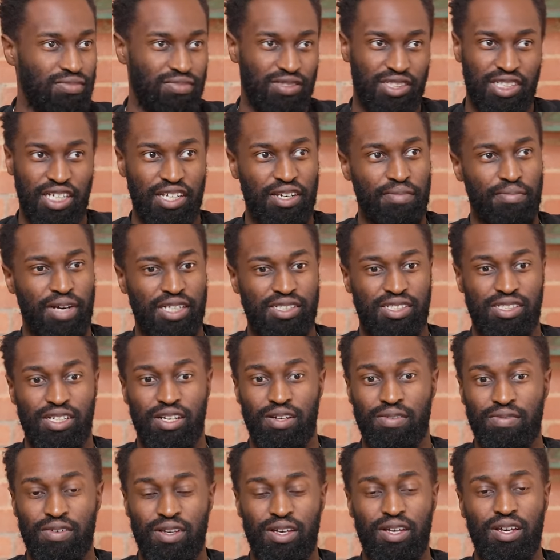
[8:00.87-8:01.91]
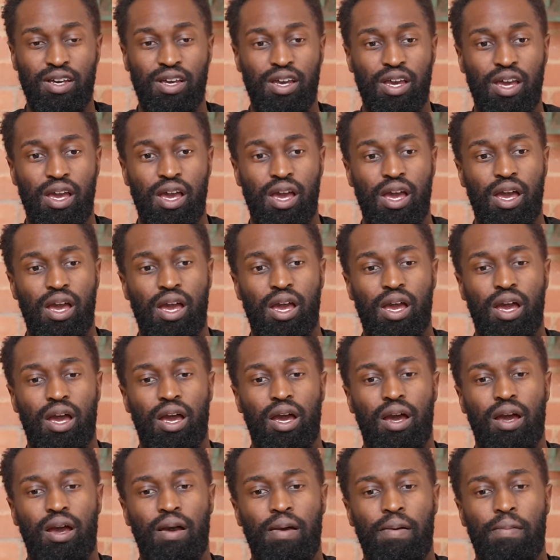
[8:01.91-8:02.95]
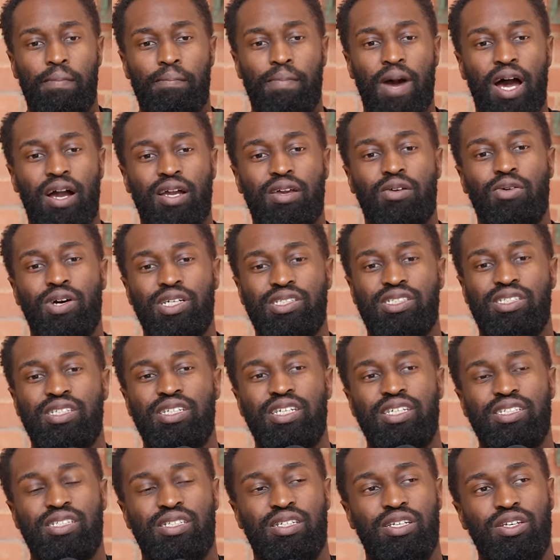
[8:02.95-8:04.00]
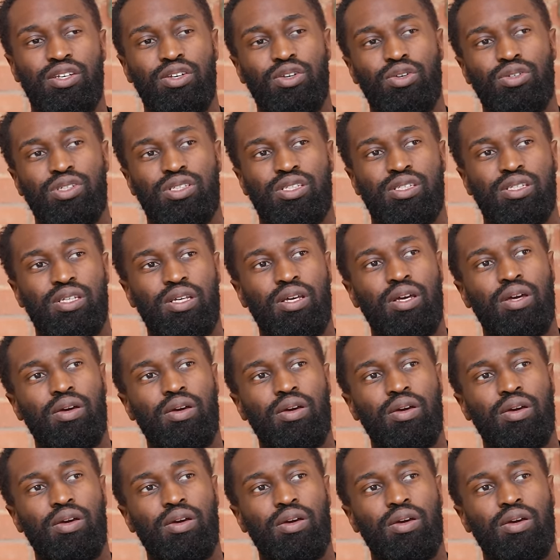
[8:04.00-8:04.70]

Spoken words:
seeing it myself. My question is to you is,